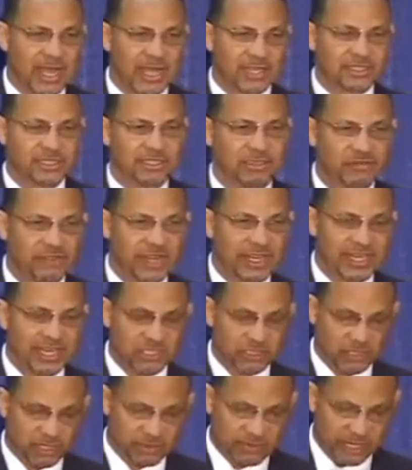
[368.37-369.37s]
Act and the
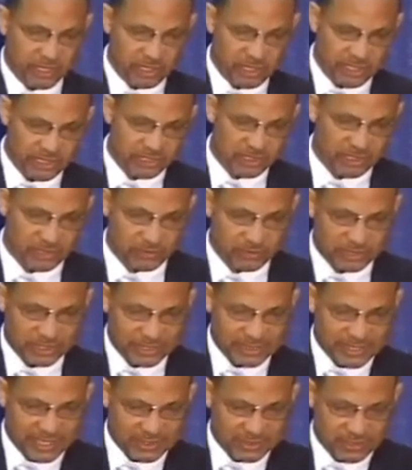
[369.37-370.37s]
financial regulations which
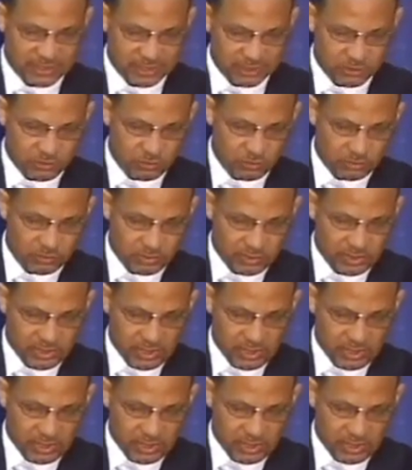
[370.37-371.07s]
are attached there too,